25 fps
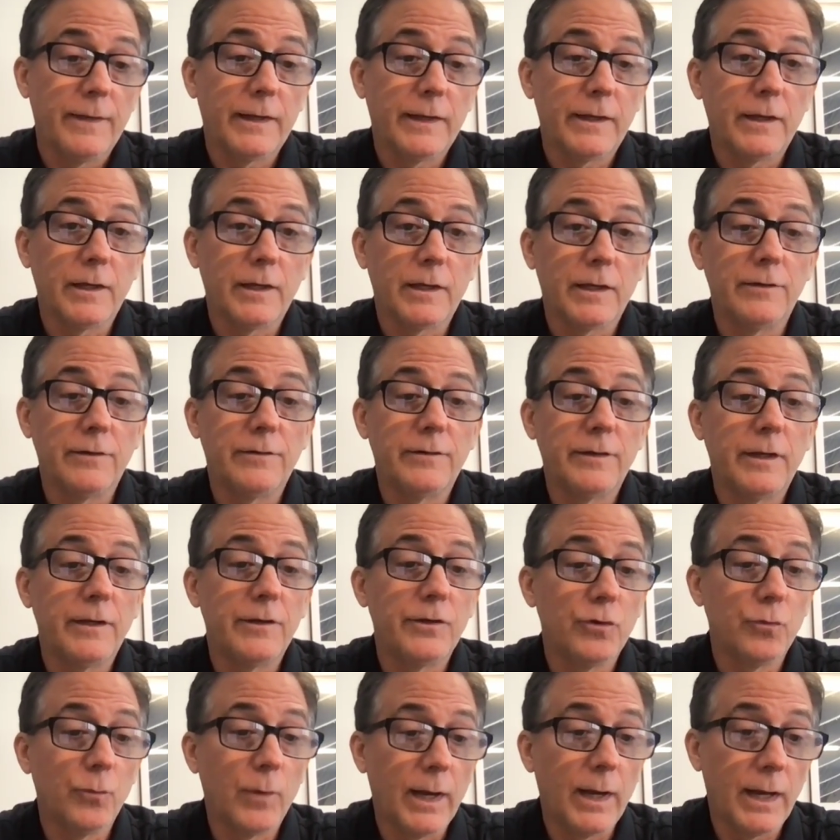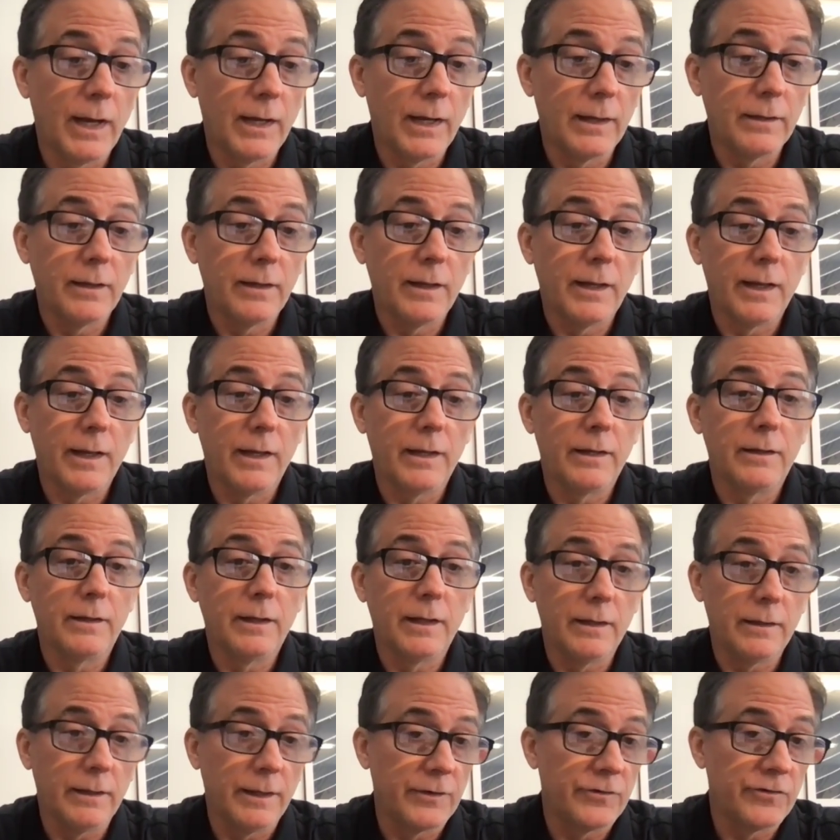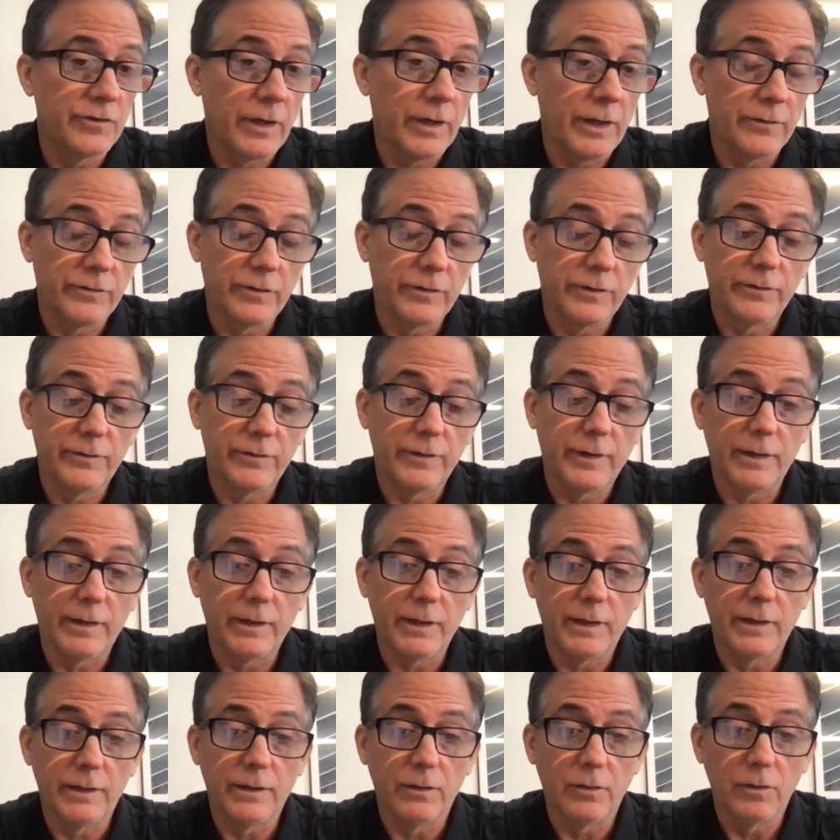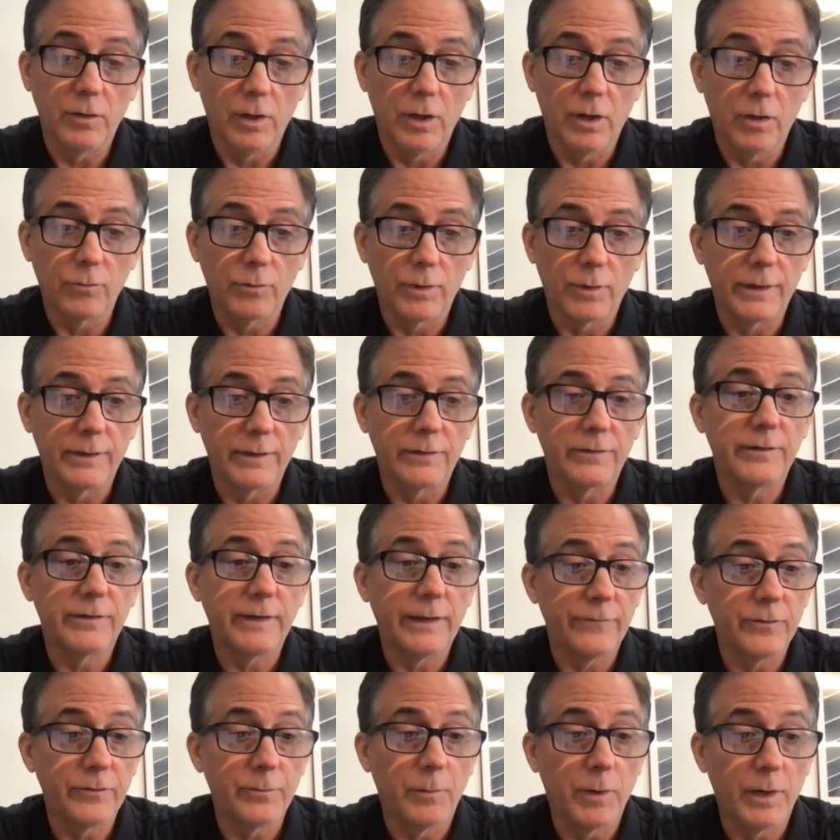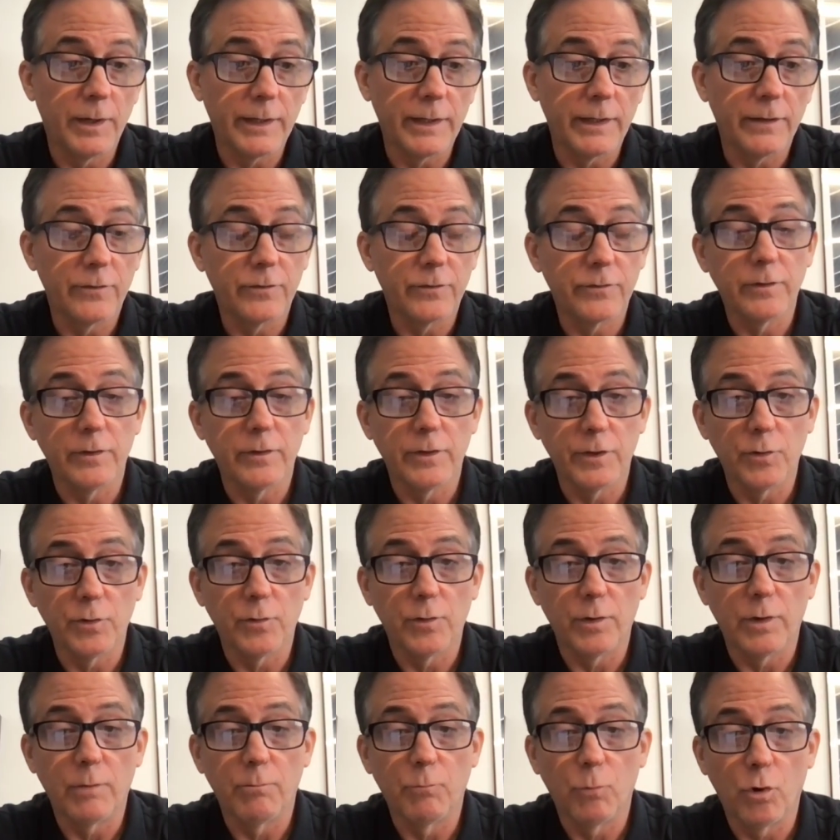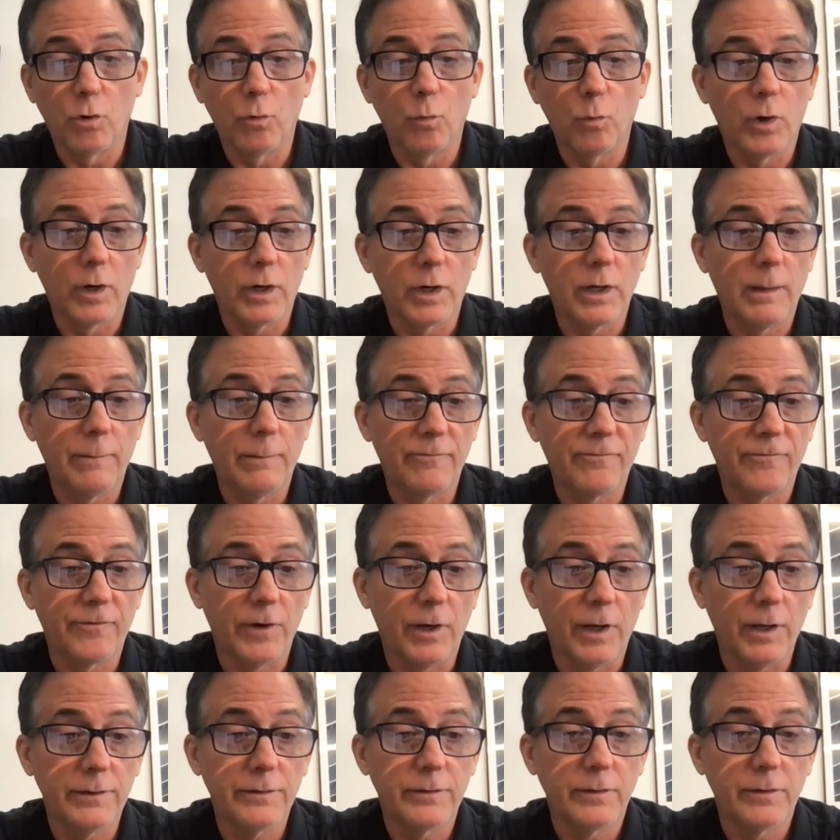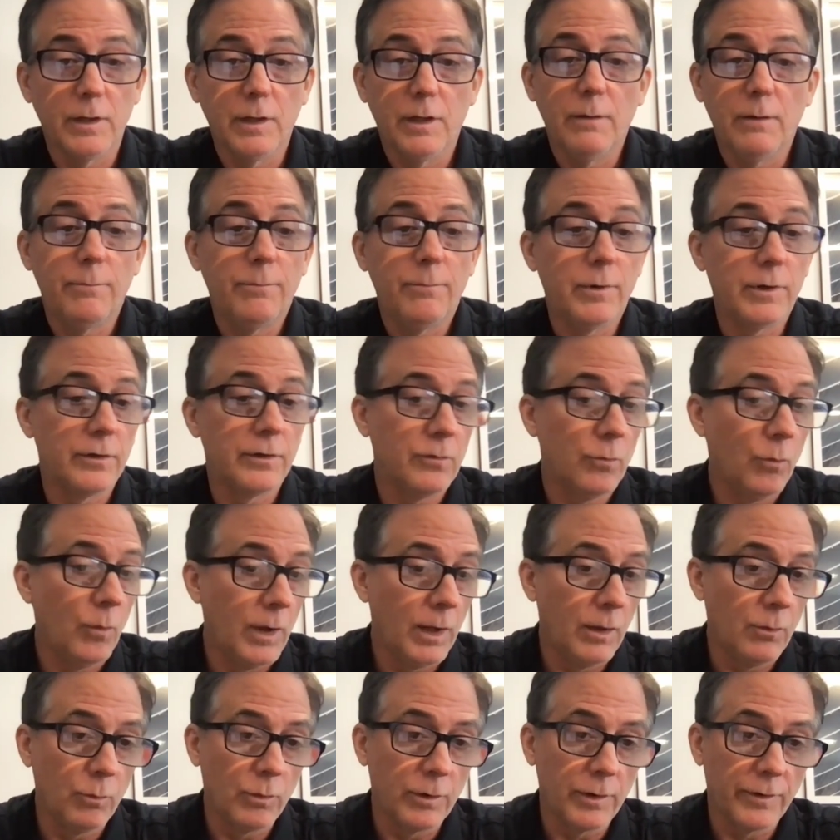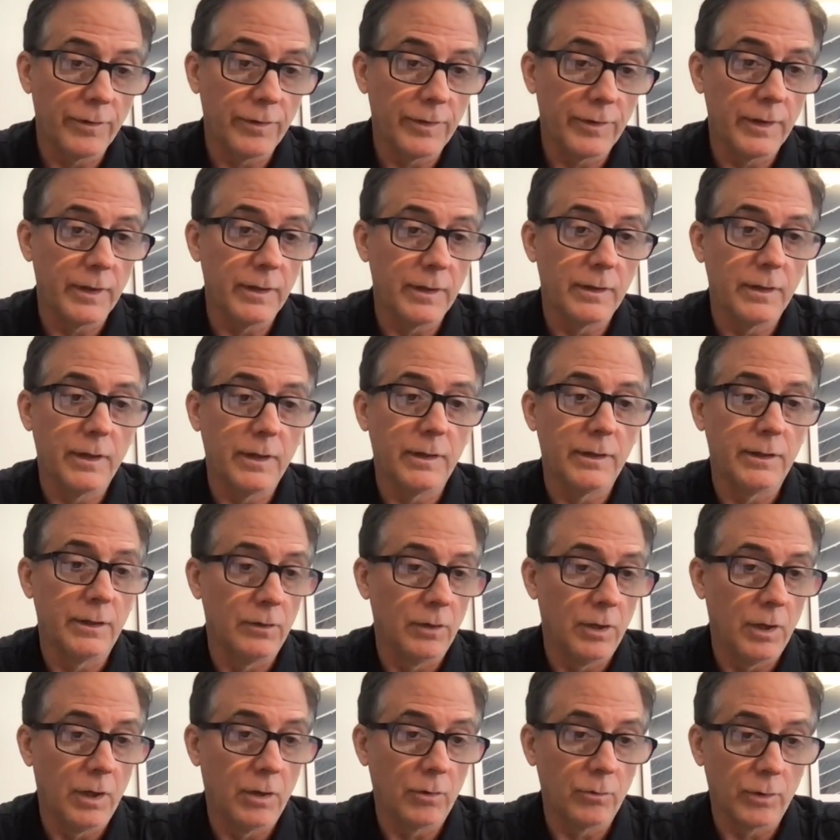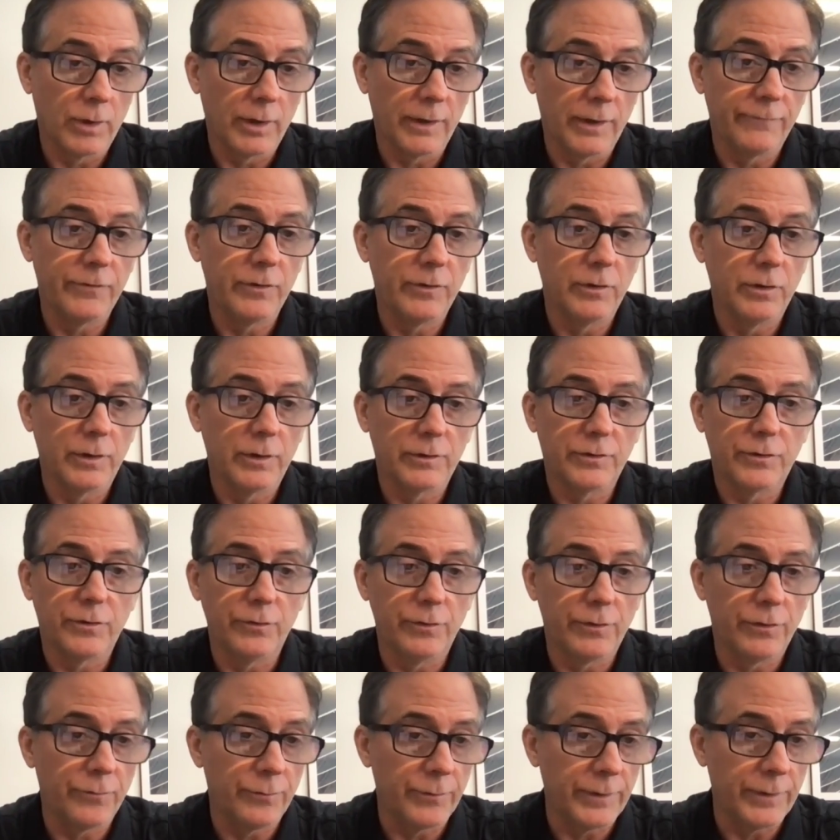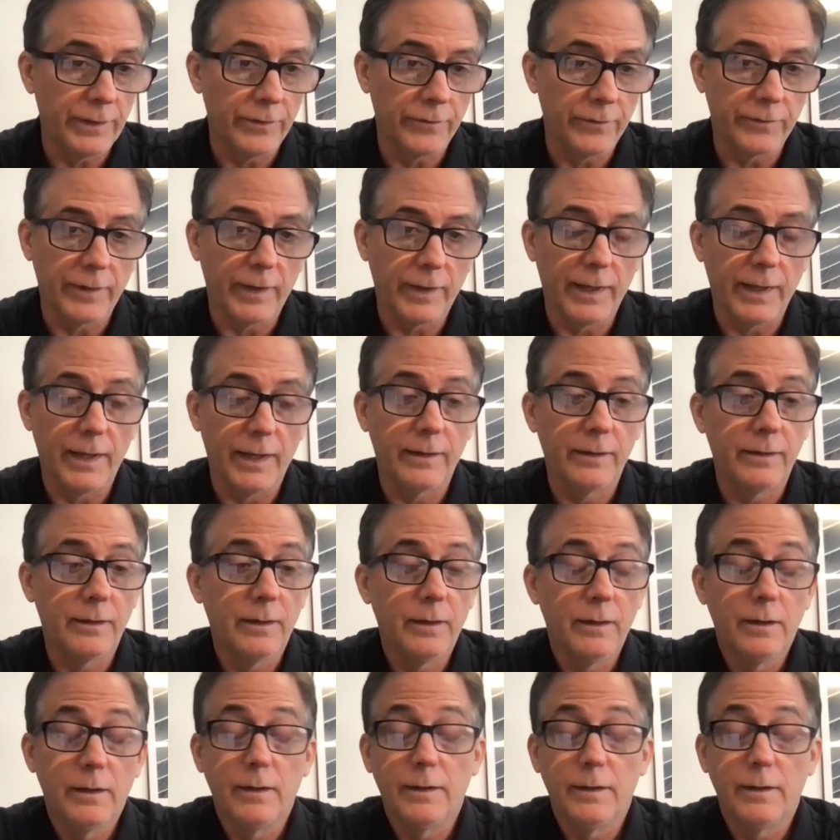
They can continue on, and like Josh just said, in the long run, it saves money. There's a little more work up front, but it's well worth it in the long run if you look 2 to 3 years ahead.